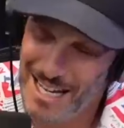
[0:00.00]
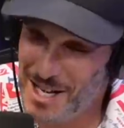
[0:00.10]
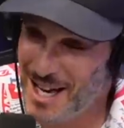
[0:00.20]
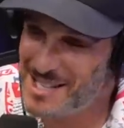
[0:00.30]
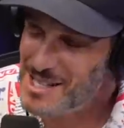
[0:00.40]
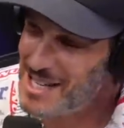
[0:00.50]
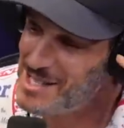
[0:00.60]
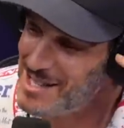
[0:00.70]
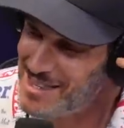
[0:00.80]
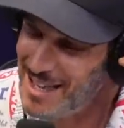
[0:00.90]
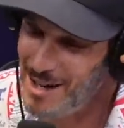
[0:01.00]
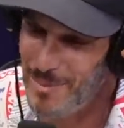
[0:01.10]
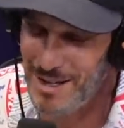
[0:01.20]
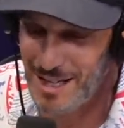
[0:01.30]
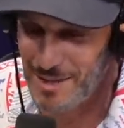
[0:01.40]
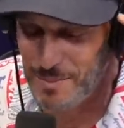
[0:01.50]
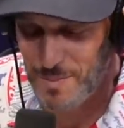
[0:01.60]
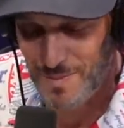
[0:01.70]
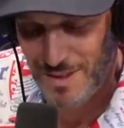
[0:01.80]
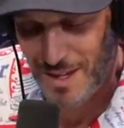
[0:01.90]
yeah it's that's the thing about like
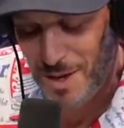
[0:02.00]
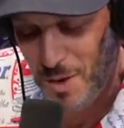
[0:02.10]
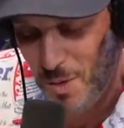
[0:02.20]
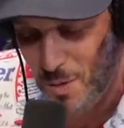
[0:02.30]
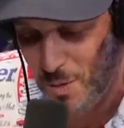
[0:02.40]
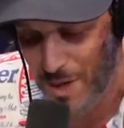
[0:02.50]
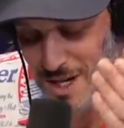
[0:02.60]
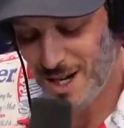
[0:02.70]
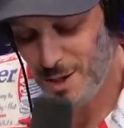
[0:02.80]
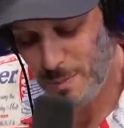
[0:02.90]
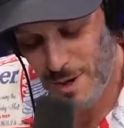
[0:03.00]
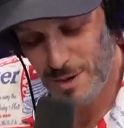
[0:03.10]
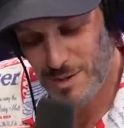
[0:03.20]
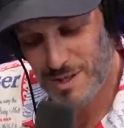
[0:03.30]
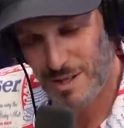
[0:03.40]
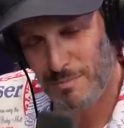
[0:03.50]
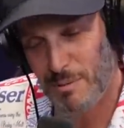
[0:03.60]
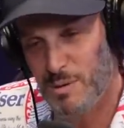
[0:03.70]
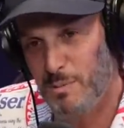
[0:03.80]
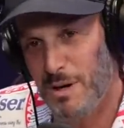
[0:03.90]
when you got to do posts on
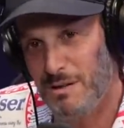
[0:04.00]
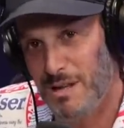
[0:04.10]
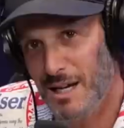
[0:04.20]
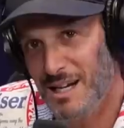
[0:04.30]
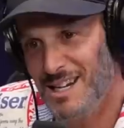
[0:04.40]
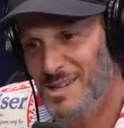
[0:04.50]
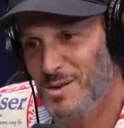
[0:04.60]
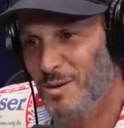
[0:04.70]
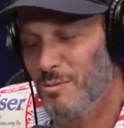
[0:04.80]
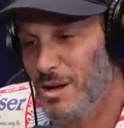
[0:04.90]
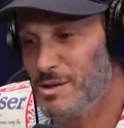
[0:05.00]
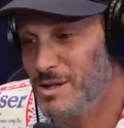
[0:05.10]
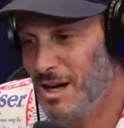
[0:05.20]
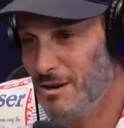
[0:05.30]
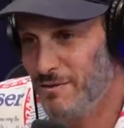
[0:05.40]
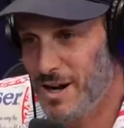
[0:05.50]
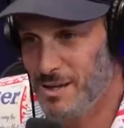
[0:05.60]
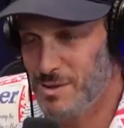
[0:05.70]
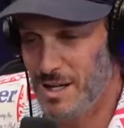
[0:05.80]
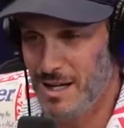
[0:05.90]
people's birthdays or Mother's Day or
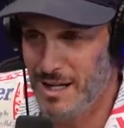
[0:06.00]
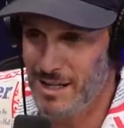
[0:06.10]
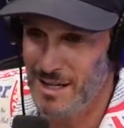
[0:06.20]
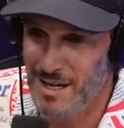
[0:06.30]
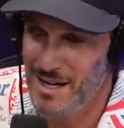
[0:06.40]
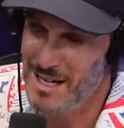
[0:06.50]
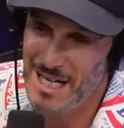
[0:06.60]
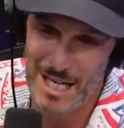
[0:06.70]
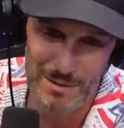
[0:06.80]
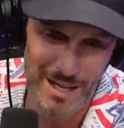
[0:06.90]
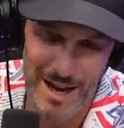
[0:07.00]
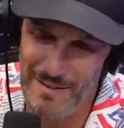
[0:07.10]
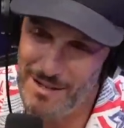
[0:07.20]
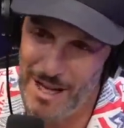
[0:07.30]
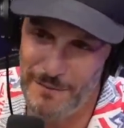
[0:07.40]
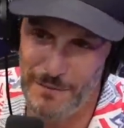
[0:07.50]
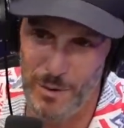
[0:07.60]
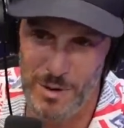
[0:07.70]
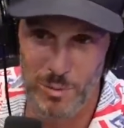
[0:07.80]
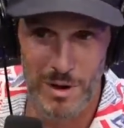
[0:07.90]
Father's Day. You know, after that
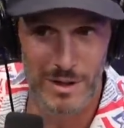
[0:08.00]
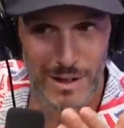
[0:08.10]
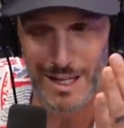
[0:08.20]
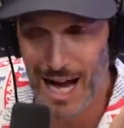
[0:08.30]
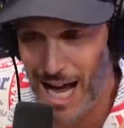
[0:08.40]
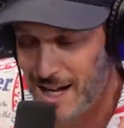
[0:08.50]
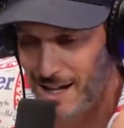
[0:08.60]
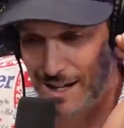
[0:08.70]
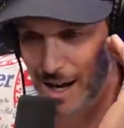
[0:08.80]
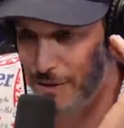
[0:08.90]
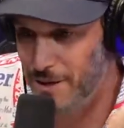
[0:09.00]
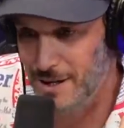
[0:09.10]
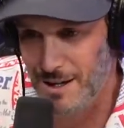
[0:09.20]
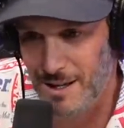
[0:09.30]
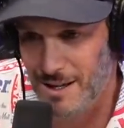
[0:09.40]
fourth one, you're like, I got nothing.